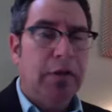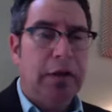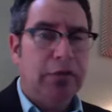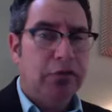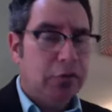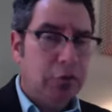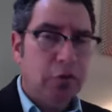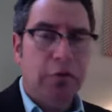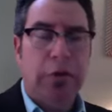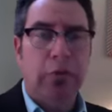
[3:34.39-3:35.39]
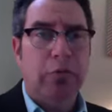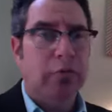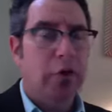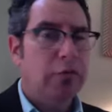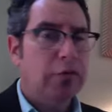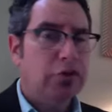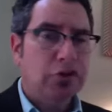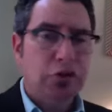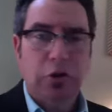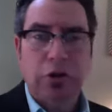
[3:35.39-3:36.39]
They served, they were involved in
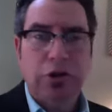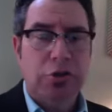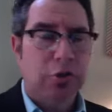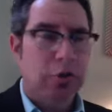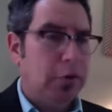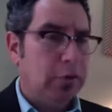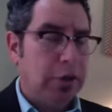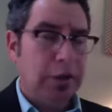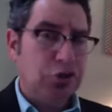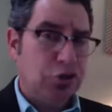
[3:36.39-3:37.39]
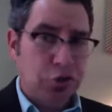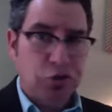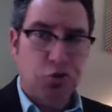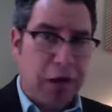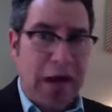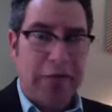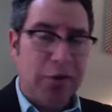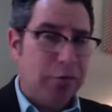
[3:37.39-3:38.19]
church, they were like a church rat.